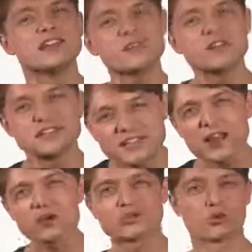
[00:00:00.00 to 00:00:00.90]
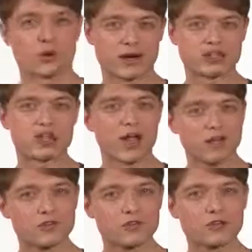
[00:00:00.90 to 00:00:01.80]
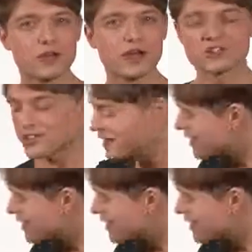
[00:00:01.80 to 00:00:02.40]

different territories of your voice.